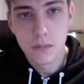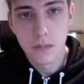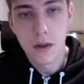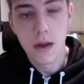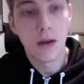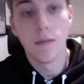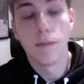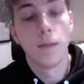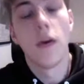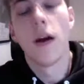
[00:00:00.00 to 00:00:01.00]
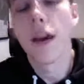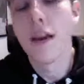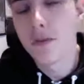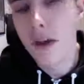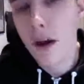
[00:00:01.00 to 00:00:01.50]
Yeah,
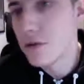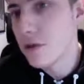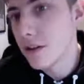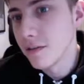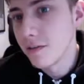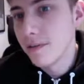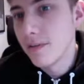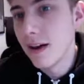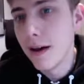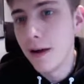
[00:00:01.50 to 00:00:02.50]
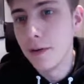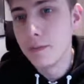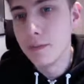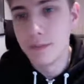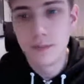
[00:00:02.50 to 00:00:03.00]
against Real Madrid.
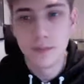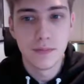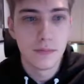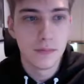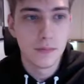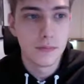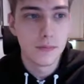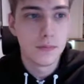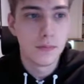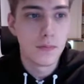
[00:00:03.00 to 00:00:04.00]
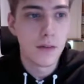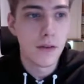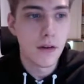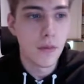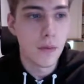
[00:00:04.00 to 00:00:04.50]
If I
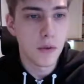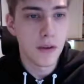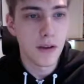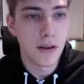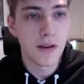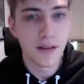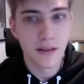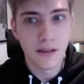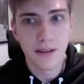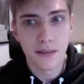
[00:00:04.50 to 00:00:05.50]
remember correctly. Yeah.